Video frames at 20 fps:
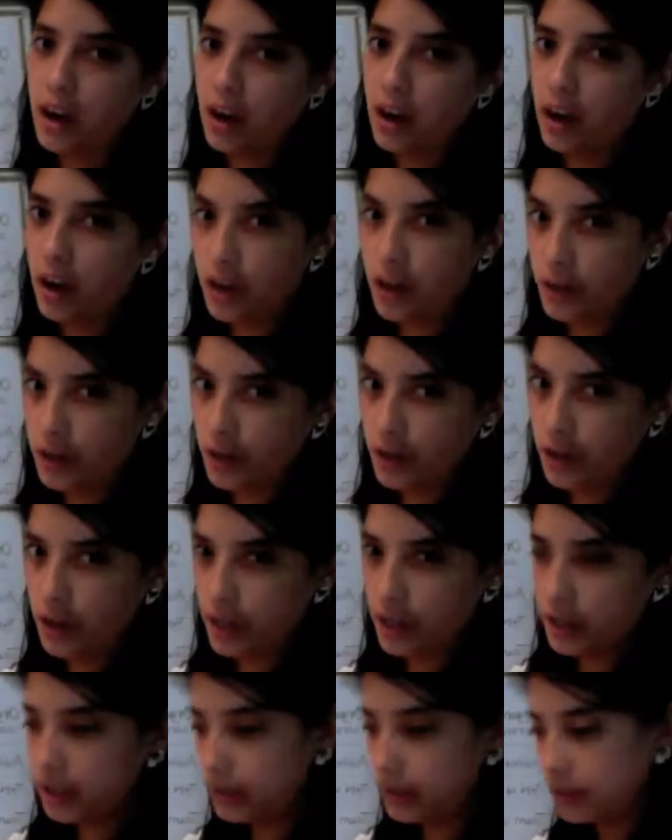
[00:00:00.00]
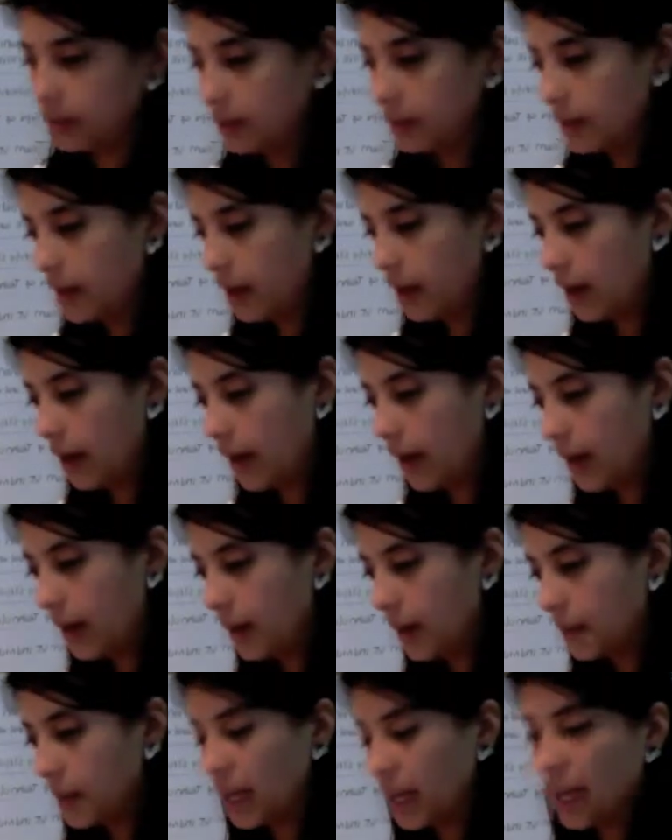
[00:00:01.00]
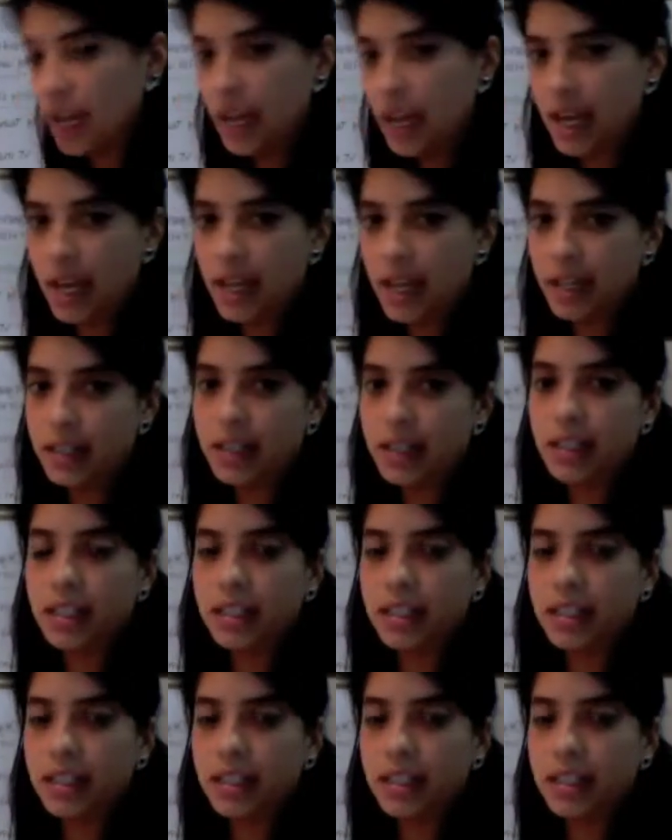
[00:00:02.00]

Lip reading: odor, and